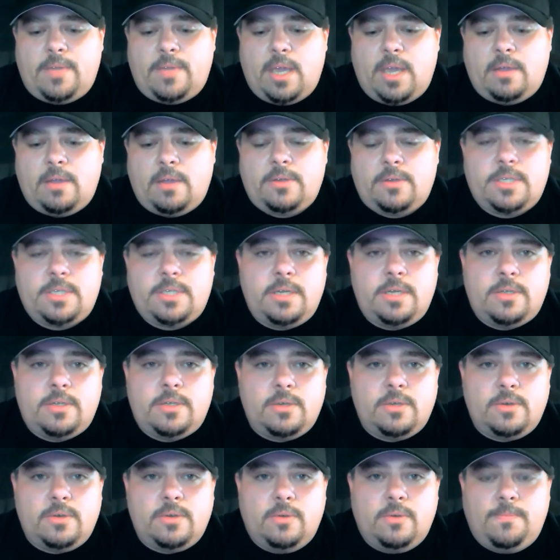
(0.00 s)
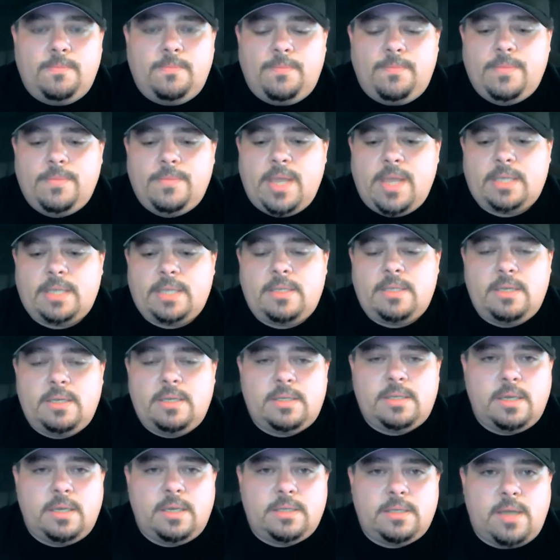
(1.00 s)
Kanger T2,
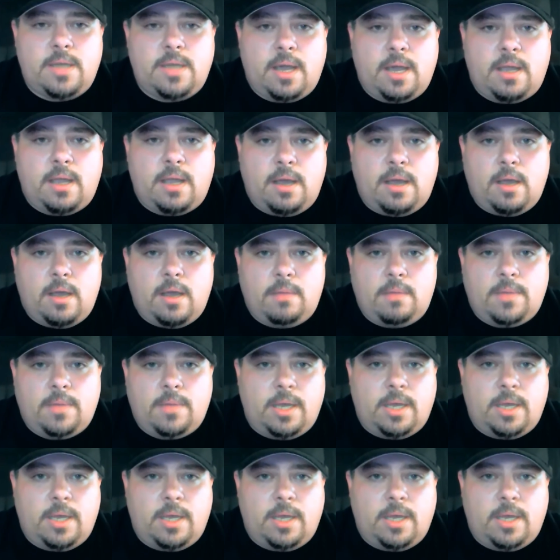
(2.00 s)
nextd6.com,